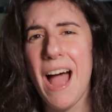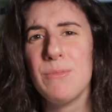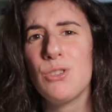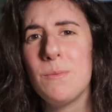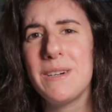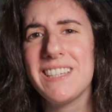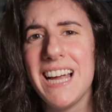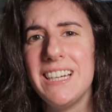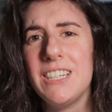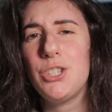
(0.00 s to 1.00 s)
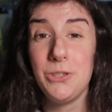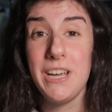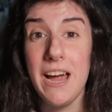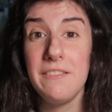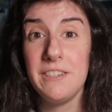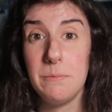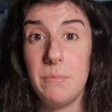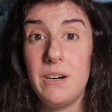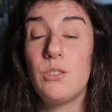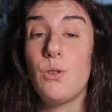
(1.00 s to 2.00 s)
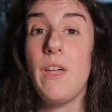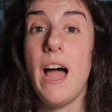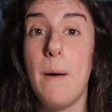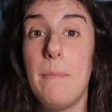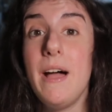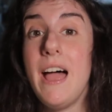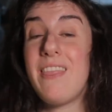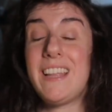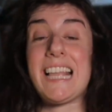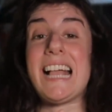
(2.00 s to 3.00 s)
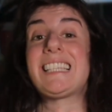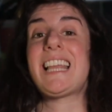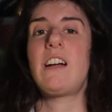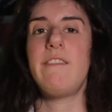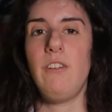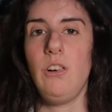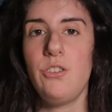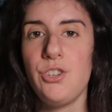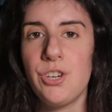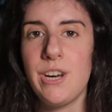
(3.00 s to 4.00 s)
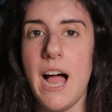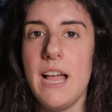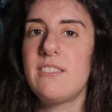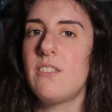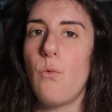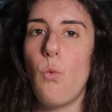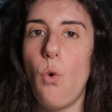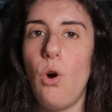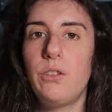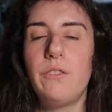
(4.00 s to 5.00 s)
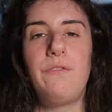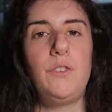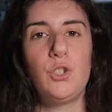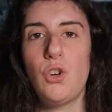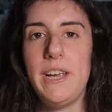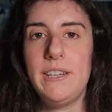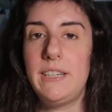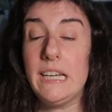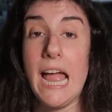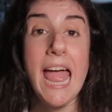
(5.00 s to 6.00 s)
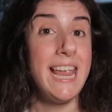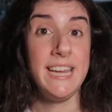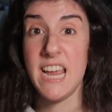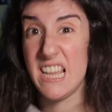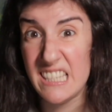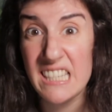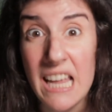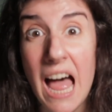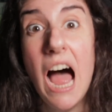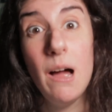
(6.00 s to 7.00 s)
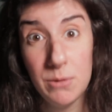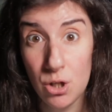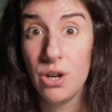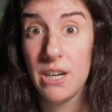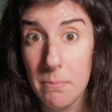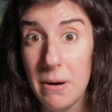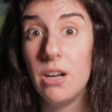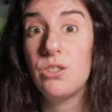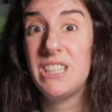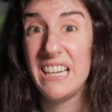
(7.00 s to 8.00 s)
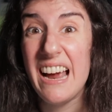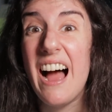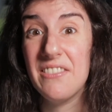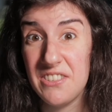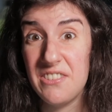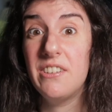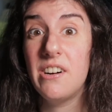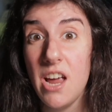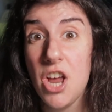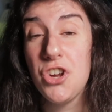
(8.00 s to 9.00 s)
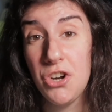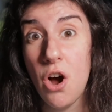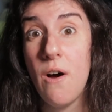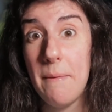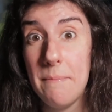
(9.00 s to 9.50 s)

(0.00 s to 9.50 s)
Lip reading: I'm super excited to dive deeper to the app that has revolutionized the world of photo editing. Yes, I'm talking about Dehancer. You know what